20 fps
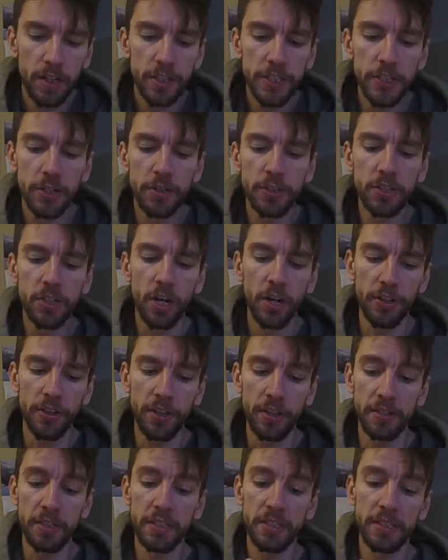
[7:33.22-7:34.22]
so it's got the
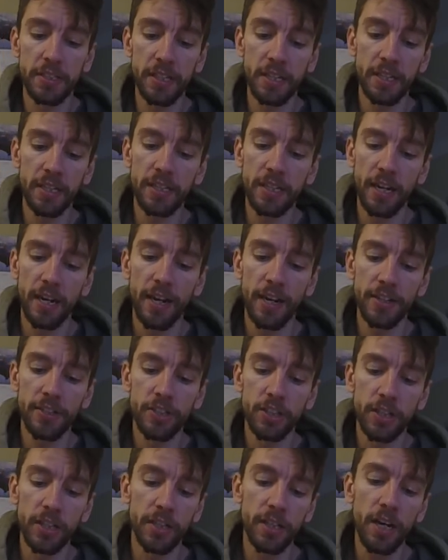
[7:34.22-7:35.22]
distinct edge
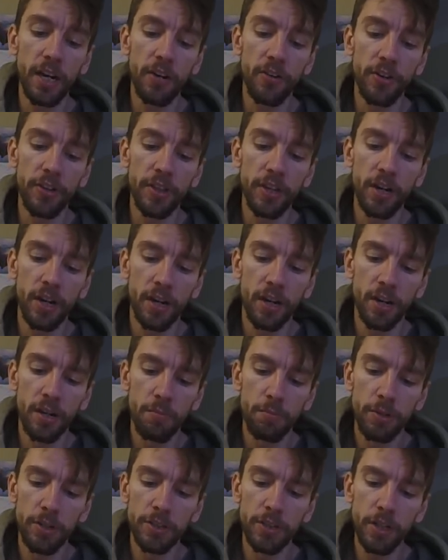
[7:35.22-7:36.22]
like that right there,
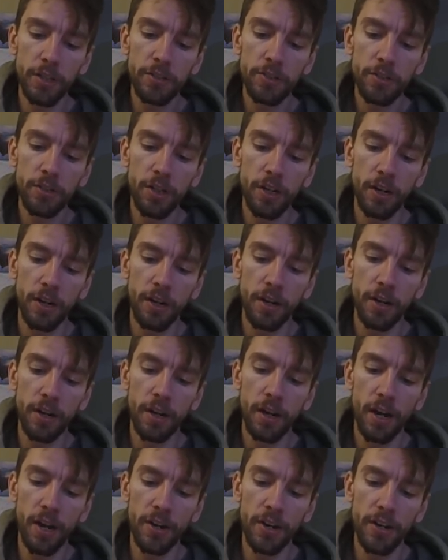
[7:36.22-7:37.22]
but it's also got
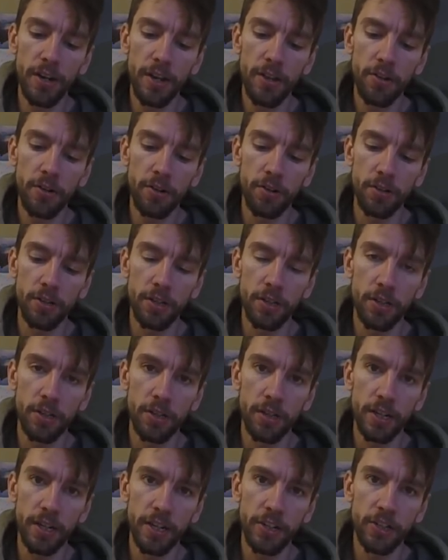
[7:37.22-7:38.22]
another
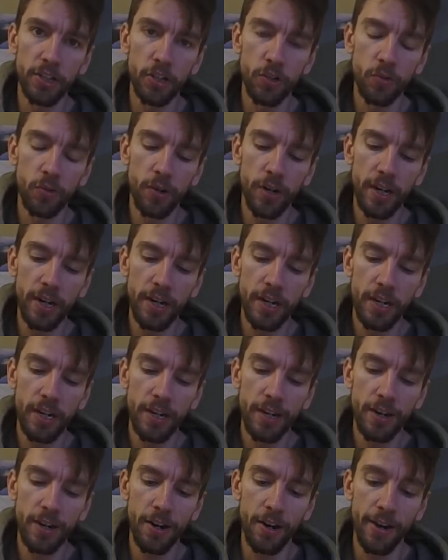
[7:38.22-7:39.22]
little edge right
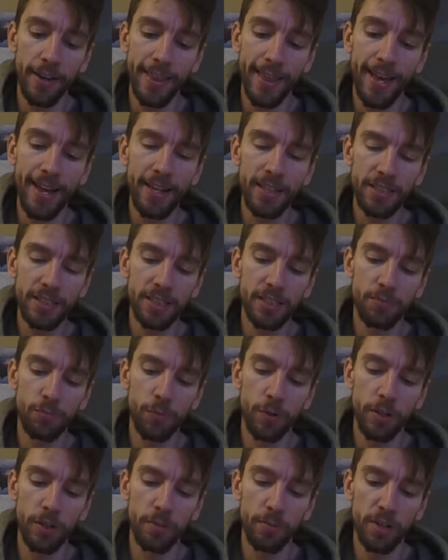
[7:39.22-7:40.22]
here, and that's
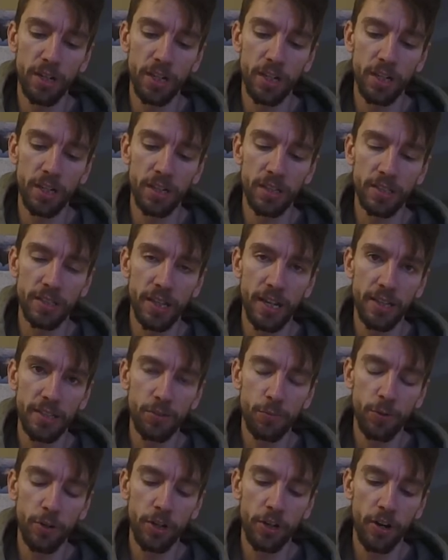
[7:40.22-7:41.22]
where the money is.
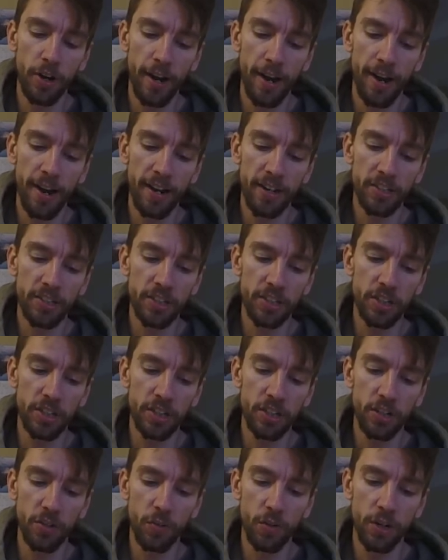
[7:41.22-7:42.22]
That's where you're actually
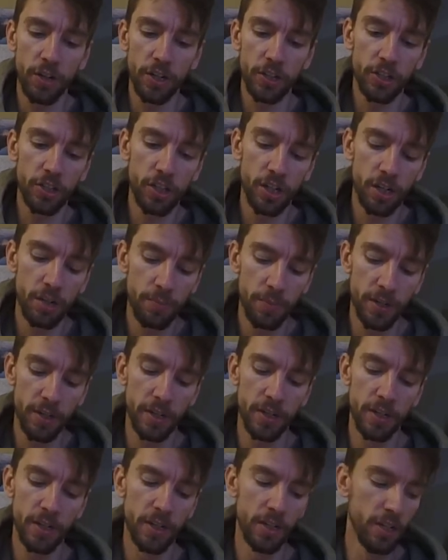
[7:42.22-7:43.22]
going to want to sharpen.
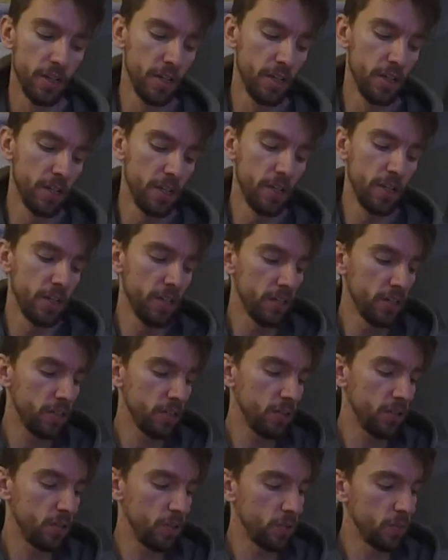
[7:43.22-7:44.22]

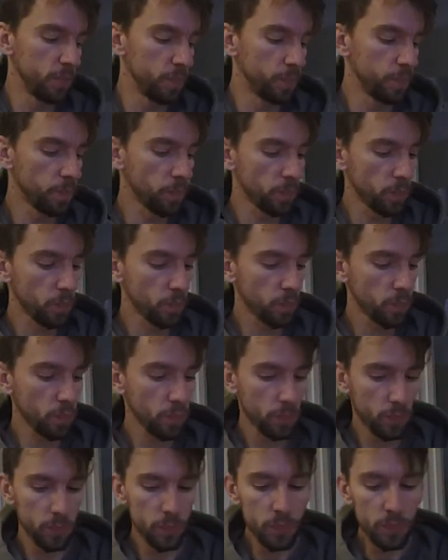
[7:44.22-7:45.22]
So
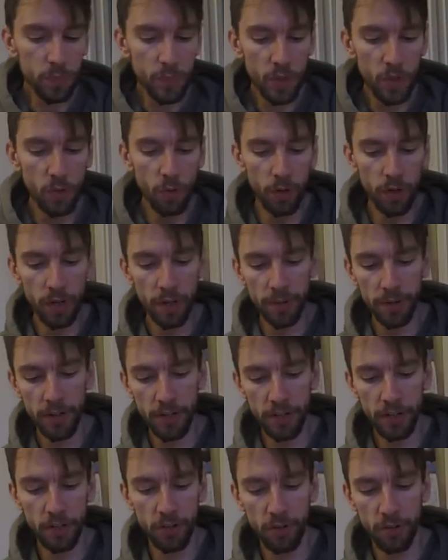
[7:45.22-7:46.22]
what I'm going
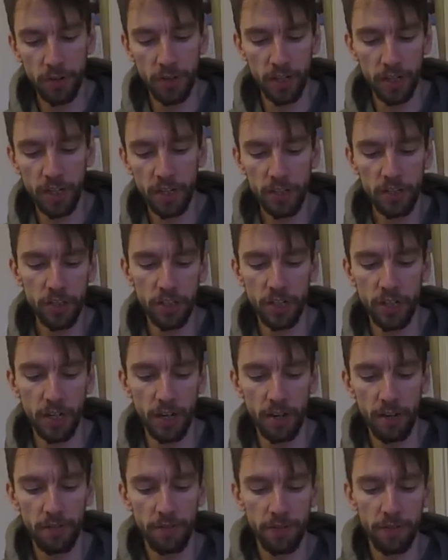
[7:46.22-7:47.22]
to do with the kitchen
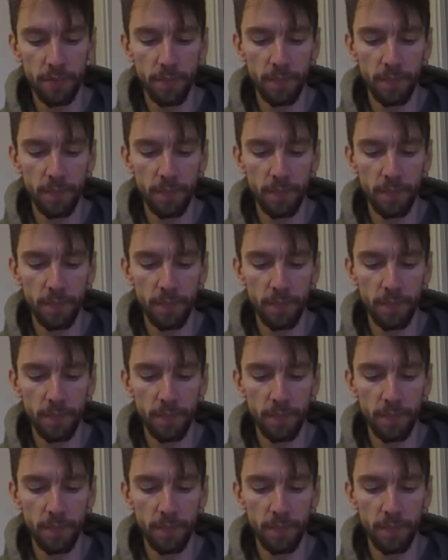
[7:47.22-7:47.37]
knife